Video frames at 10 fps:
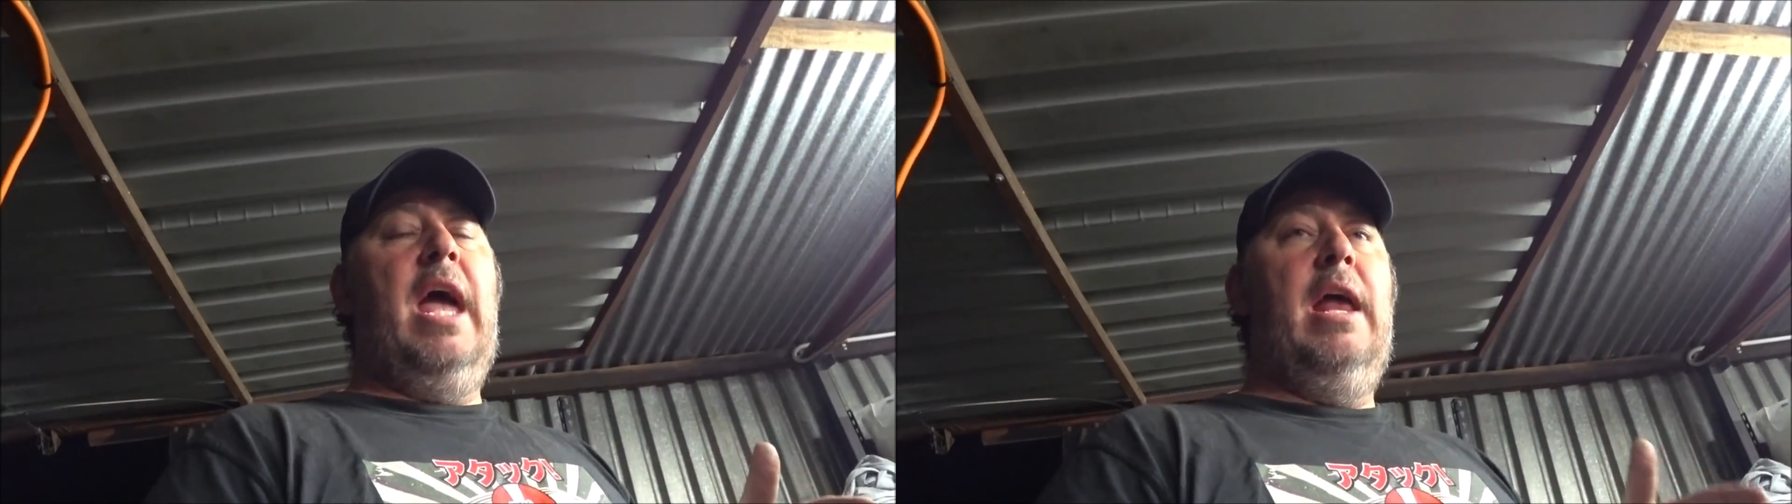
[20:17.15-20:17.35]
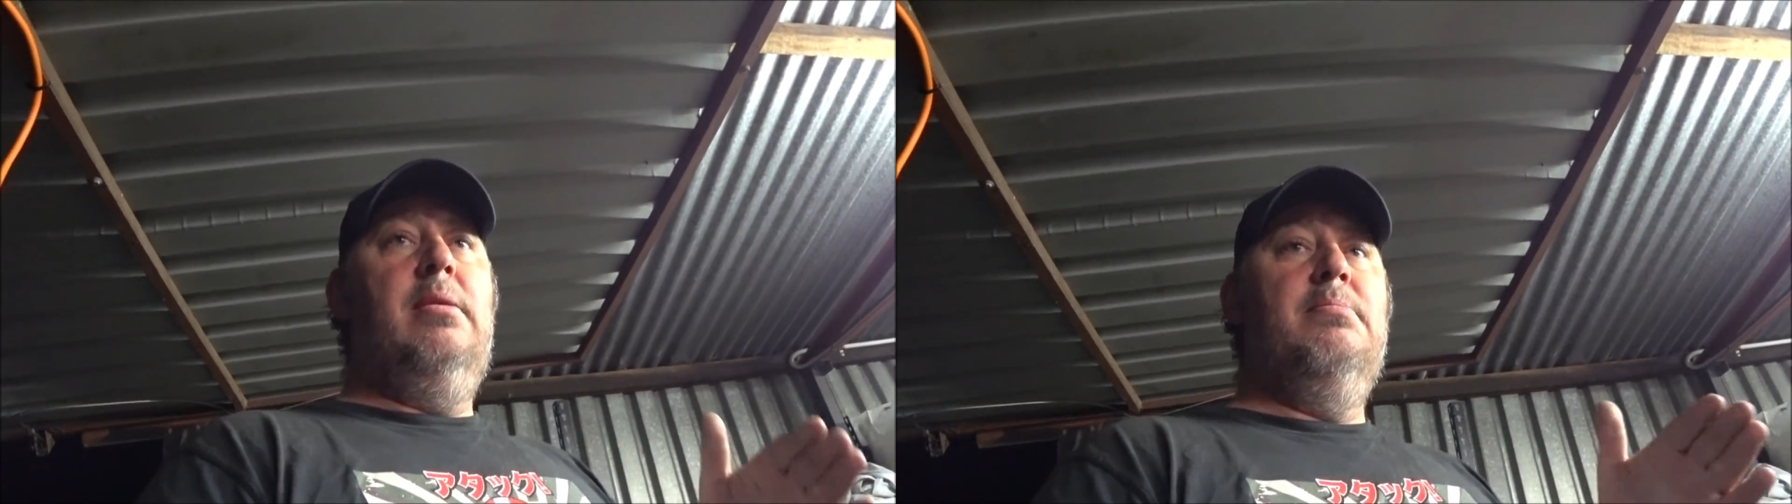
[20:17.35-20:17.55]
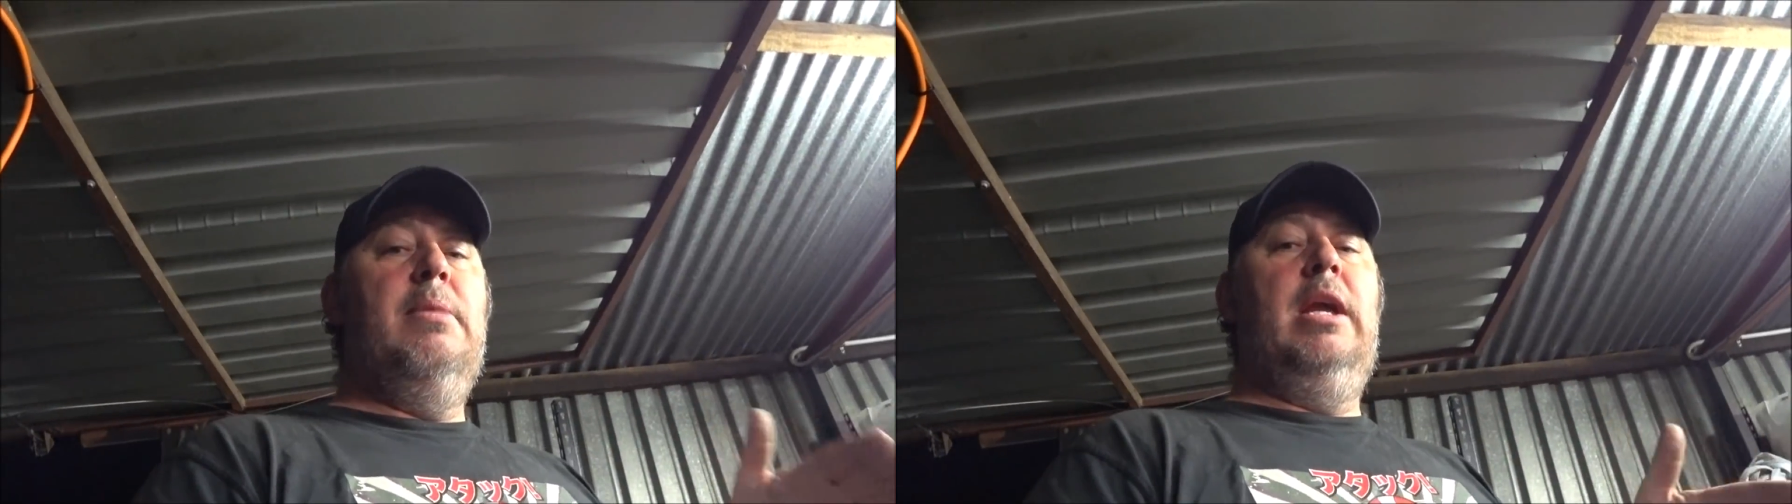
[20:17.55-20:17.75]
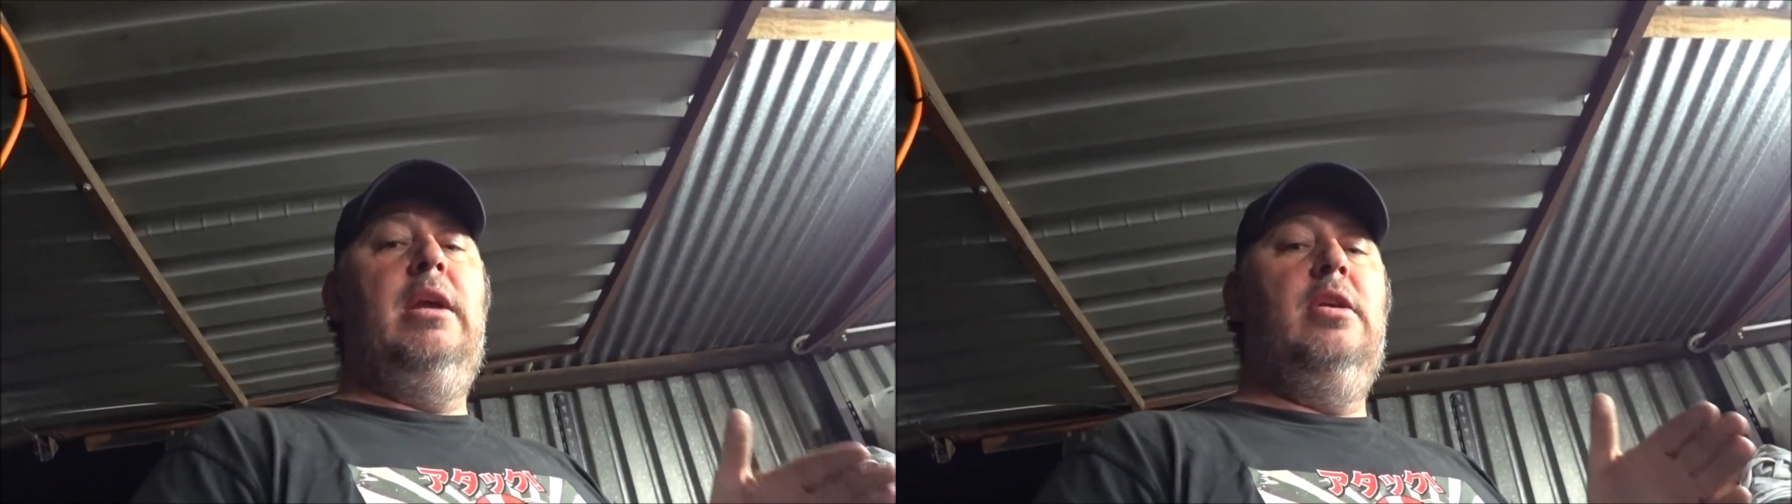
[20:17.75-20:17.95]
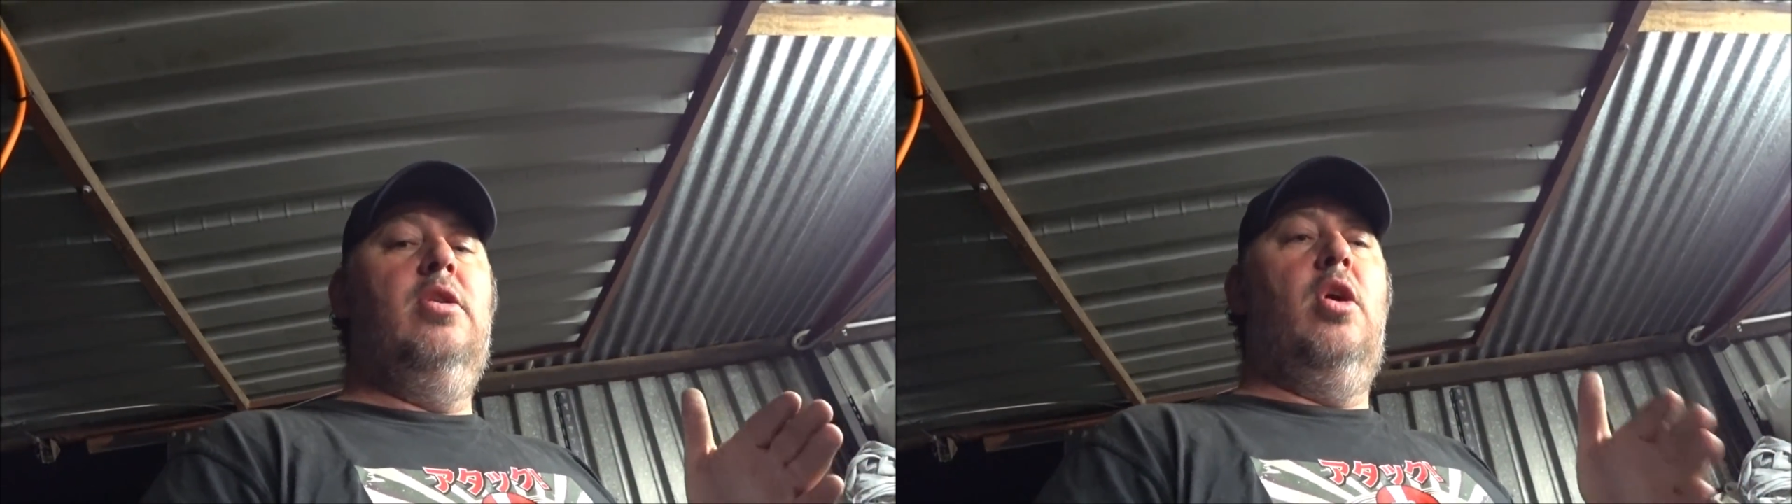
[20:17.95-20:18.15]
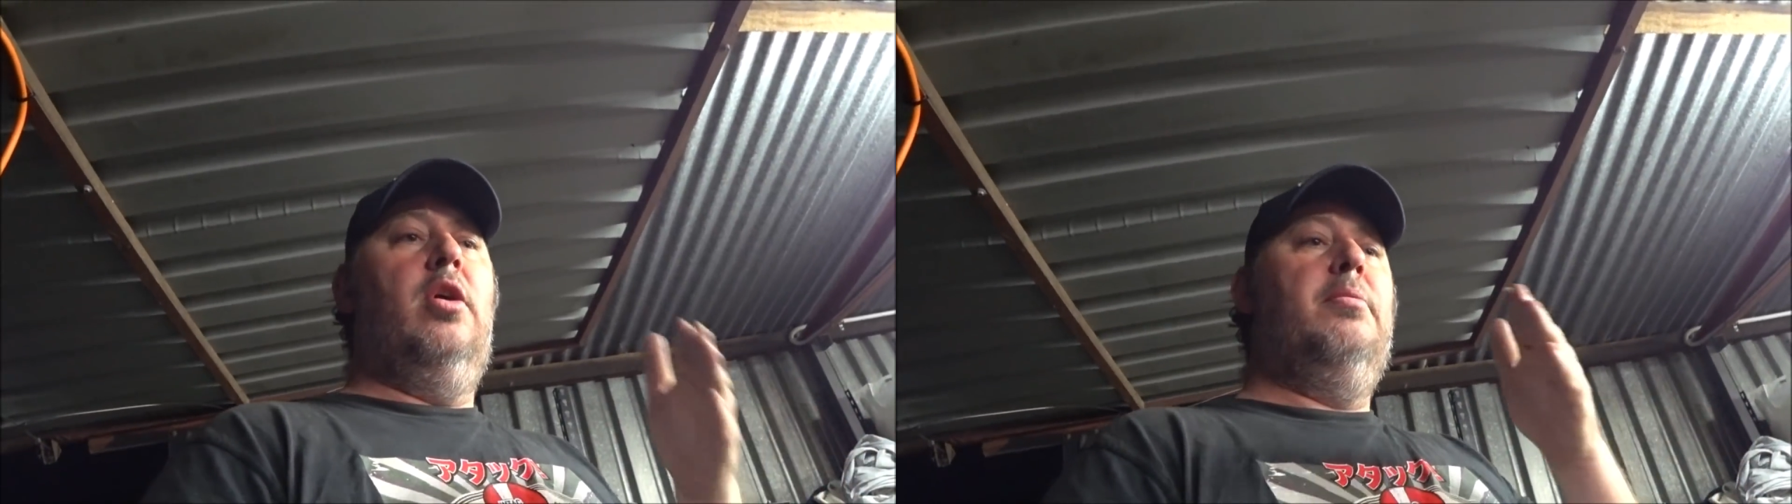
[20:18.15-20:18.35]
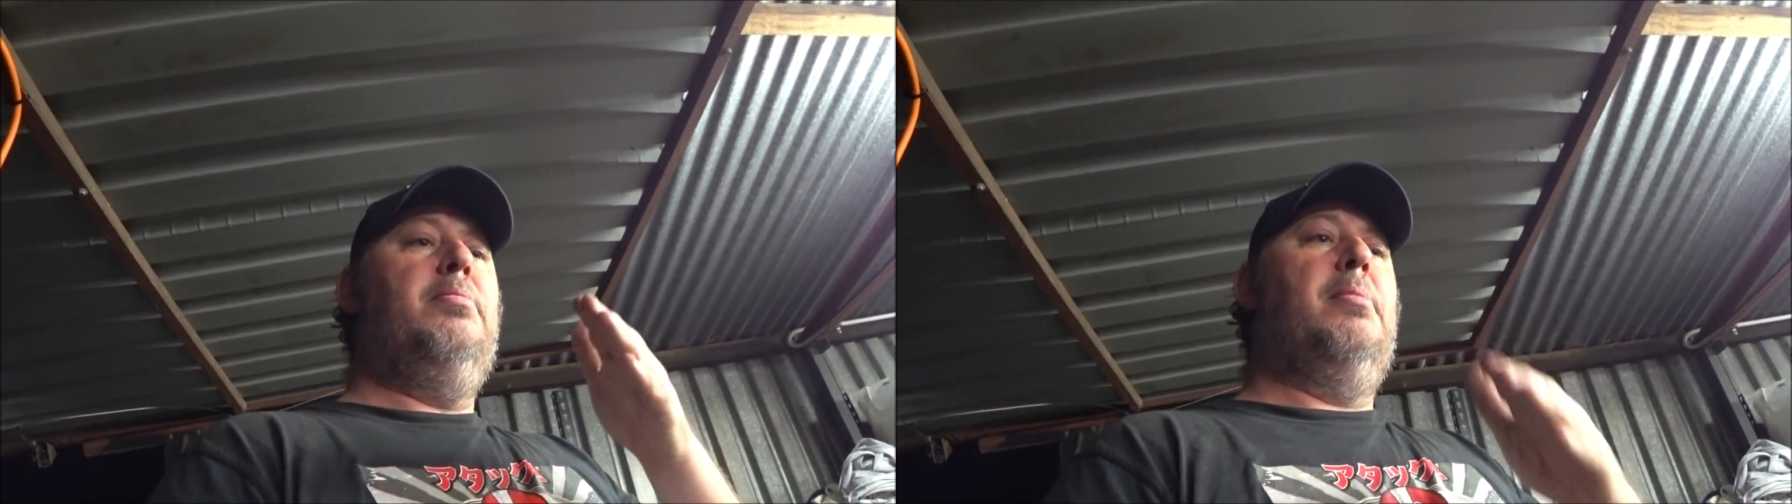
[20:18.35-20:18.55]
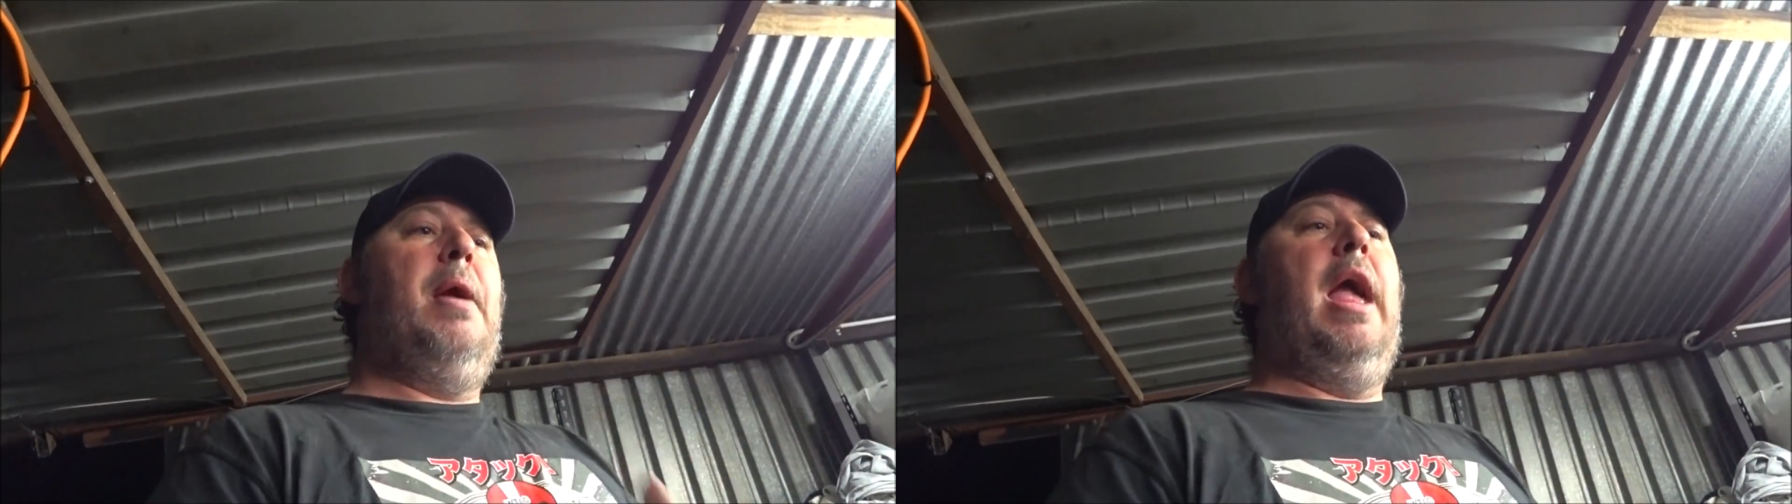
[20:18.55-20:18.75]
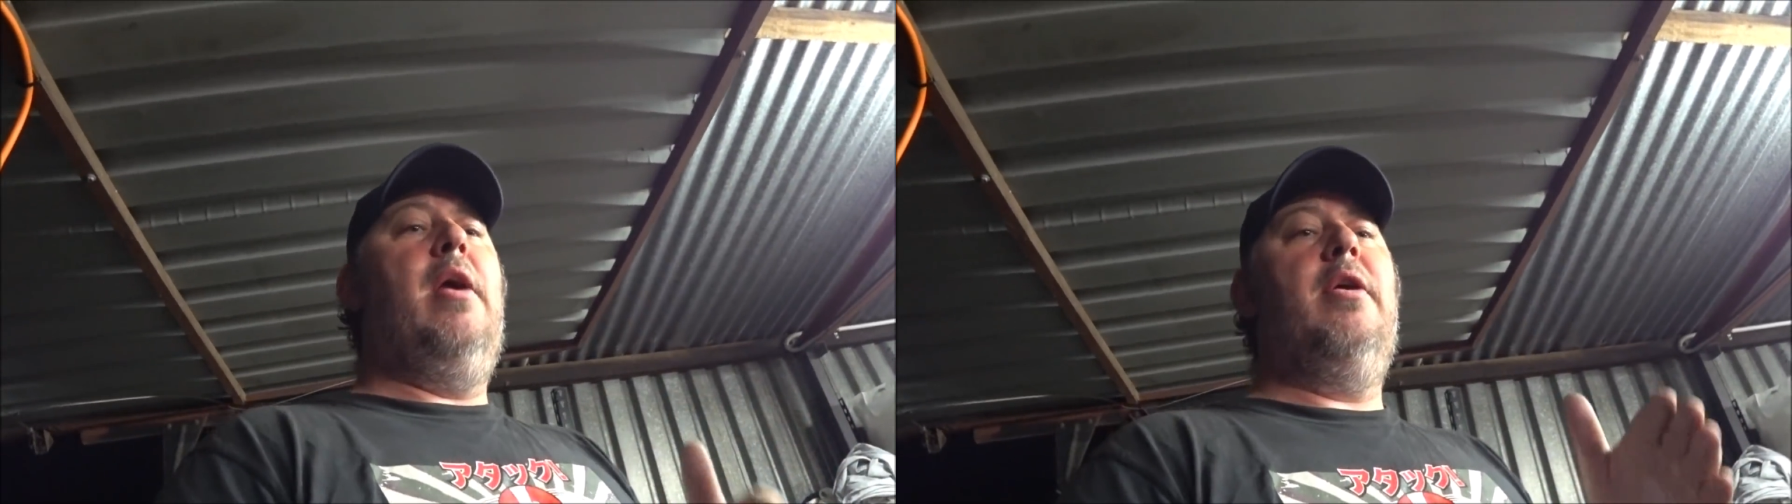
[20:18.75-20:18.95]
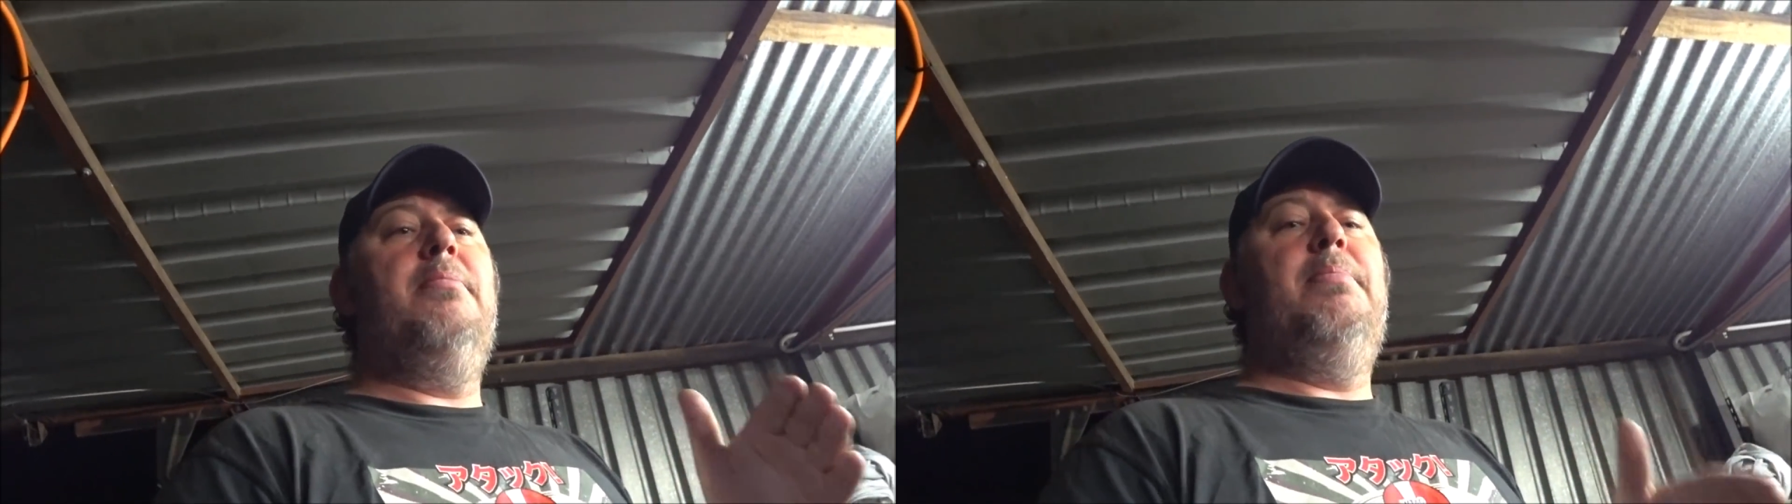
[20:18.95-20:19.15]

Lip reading: and me not preparing